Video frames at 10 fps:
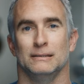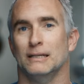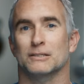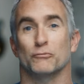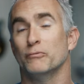
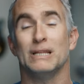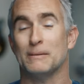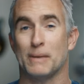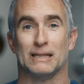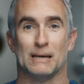Doesn't really
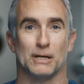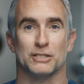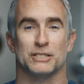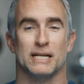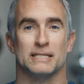make that
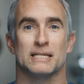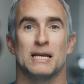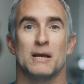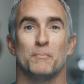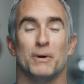much sense,
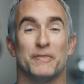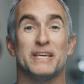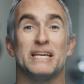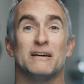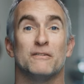but
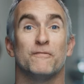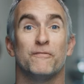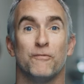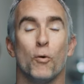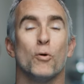the
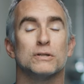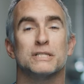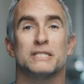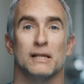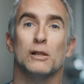four
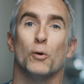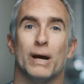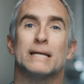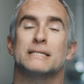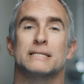
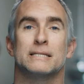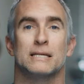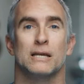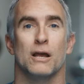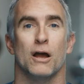silhouettes
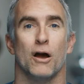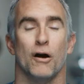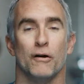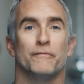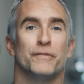
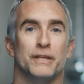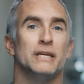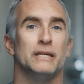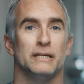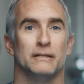of
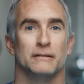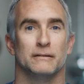the